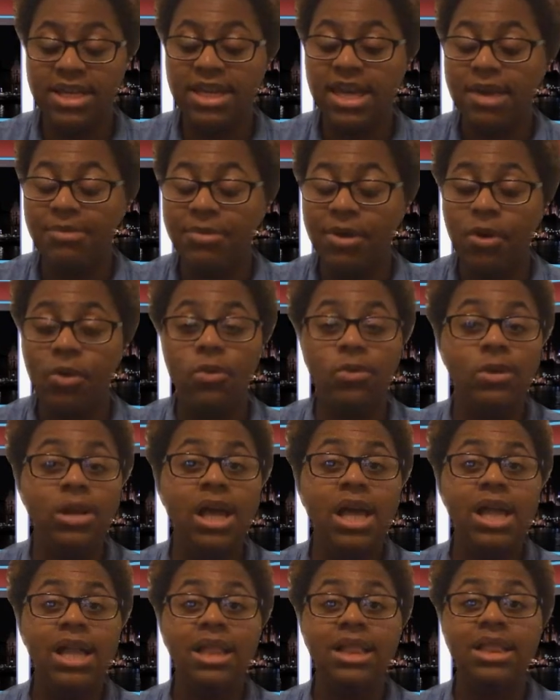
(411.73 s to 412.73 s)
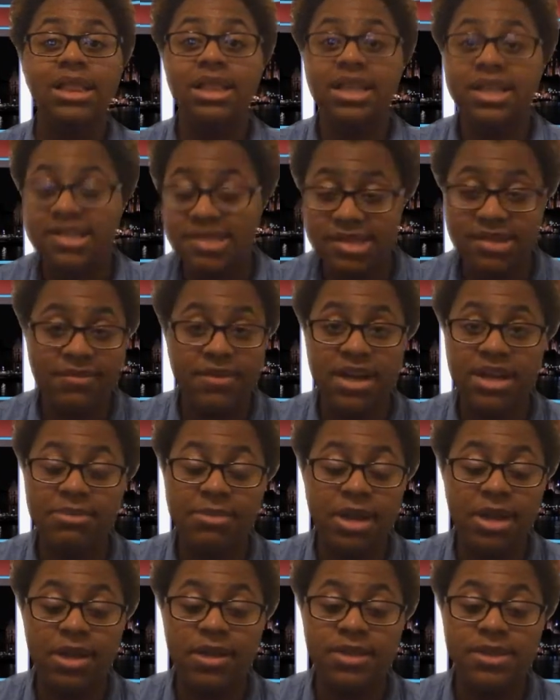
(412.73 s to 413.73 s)
He gave me a whole list of
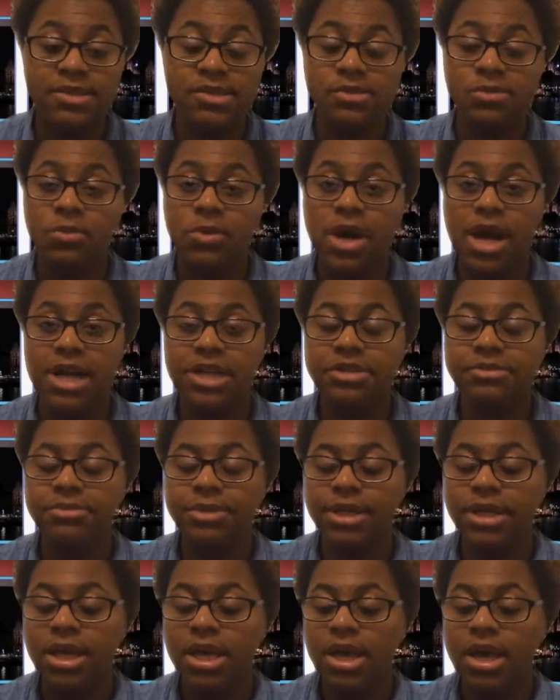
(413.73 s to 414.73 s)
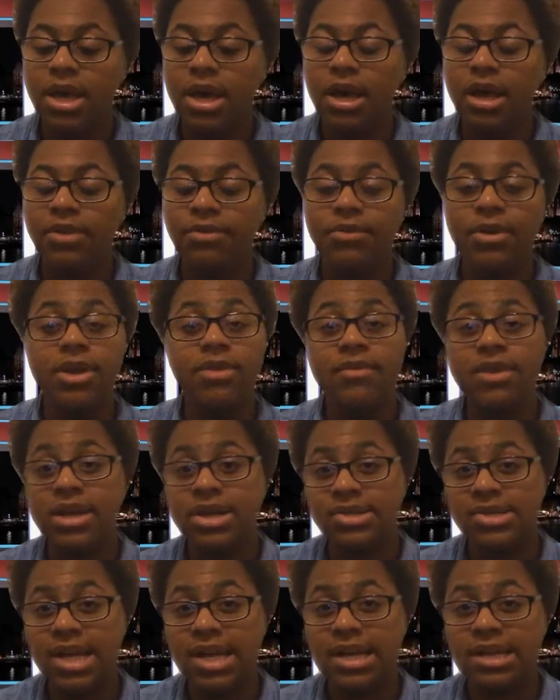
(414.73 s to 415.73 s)
animes to watch, but I was very, very
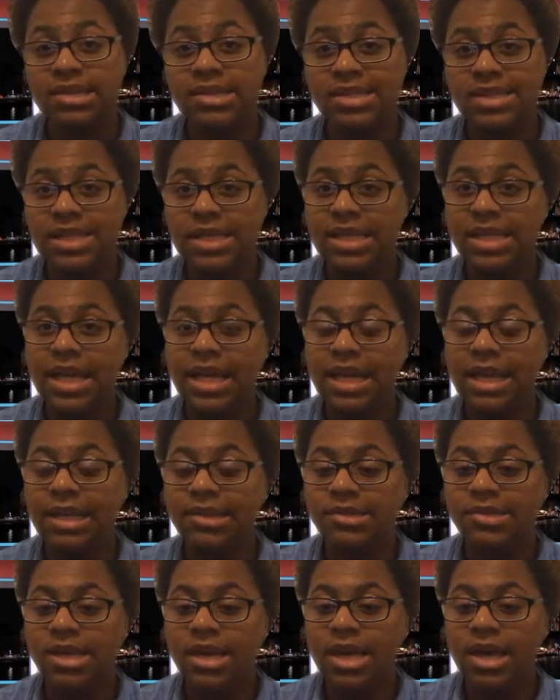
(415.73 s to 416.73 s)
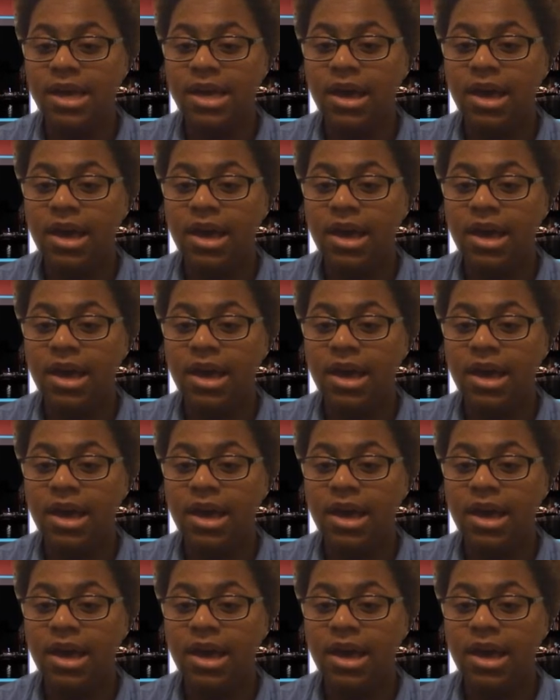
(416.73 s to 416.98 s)
excited to see that he's